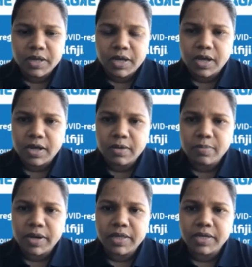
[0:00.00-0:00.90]

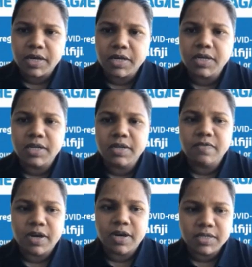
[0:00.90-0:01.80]
by their technical
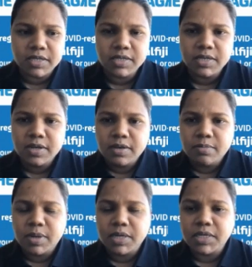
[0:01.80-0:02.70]
advisors.
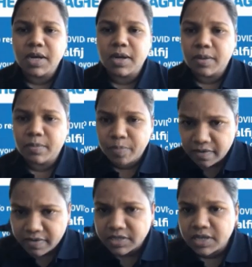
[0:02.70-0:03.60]
But
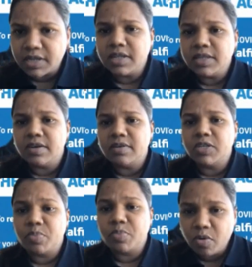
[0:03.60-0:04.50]
having said that, there
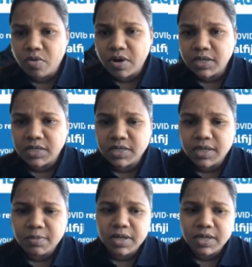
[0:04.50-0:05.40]
is progress in
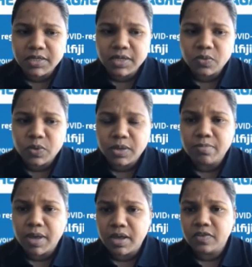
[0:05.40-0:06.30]
that place, and we
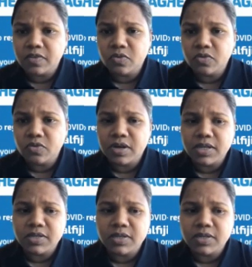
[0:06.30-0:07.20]
may soon
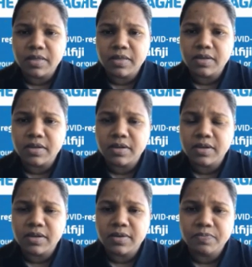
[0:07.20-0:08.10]
release some
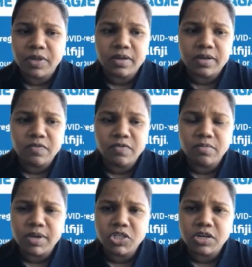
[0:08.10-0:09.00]
other
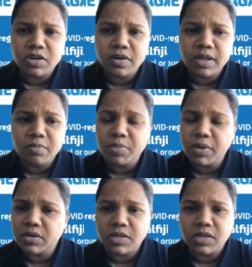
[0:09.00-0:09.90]
information around that.
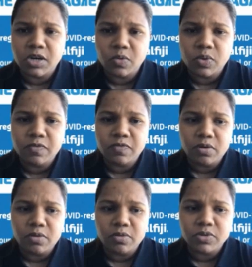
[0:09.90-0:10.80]
But, we
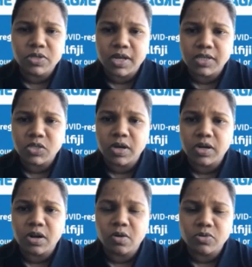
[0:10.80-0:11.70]
follow science
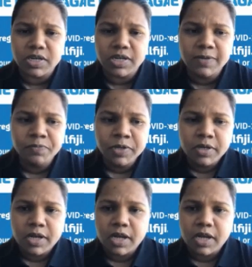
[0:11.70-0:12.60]
quite closely,
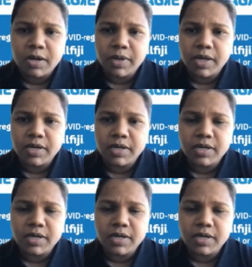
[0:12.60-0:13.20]
and